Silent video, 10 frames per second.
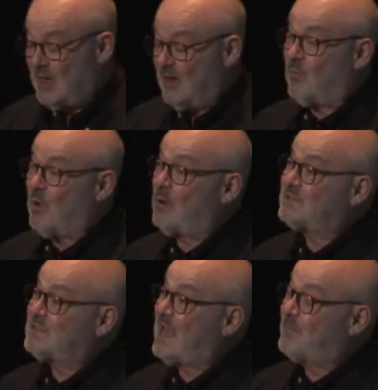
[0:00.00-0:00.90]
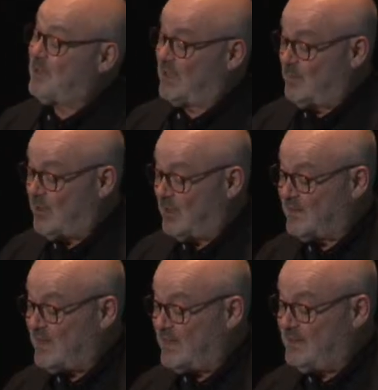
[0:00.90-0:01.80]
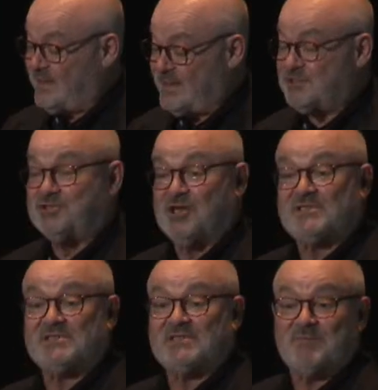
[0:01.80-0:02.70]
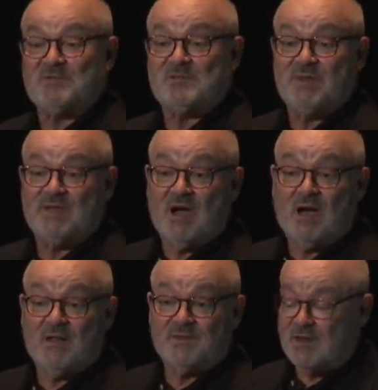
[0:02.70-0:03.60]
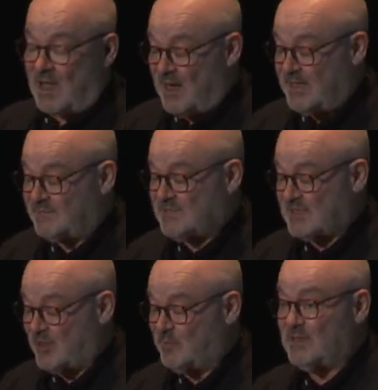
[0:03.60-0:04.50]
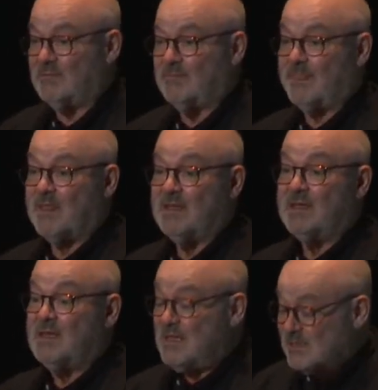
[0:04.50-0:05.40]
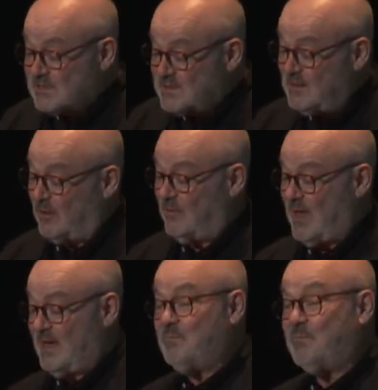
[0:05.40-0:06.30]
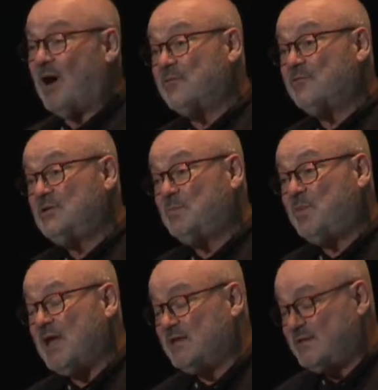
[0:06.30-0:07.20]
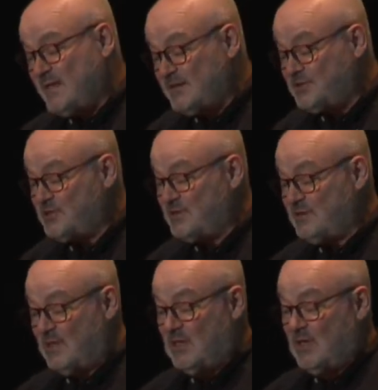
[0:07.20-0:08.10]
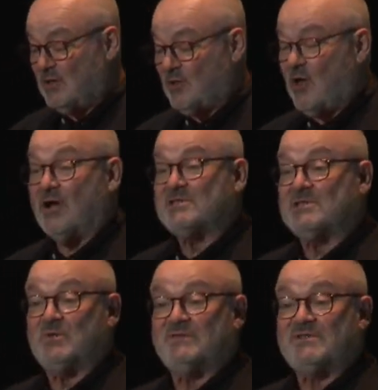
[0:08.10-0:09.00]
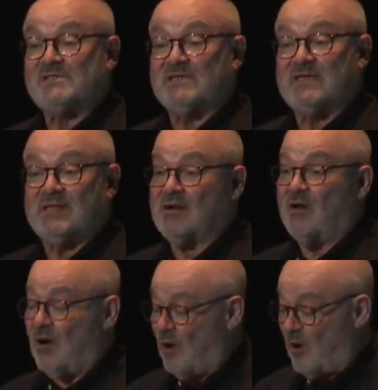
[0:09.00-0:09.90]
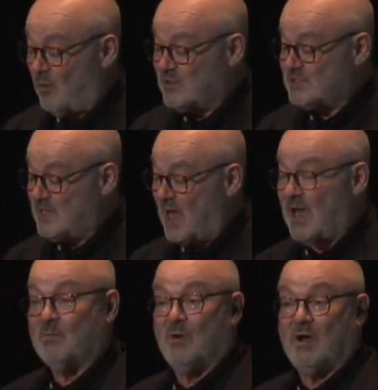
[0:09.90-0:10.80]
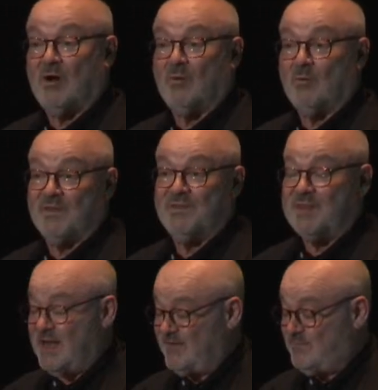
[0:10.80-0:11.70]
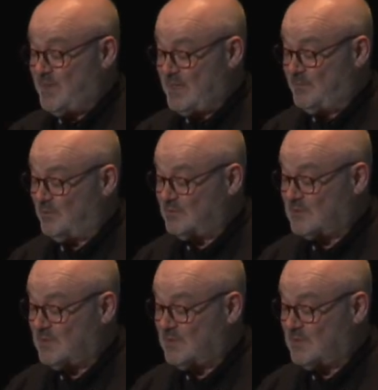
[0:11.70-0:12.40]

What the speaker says: of what was happening among the Indians just steps beyond the line of settlement. Still, had he bothered to pay attention, Lawson would have seen that all was not well with native peoples.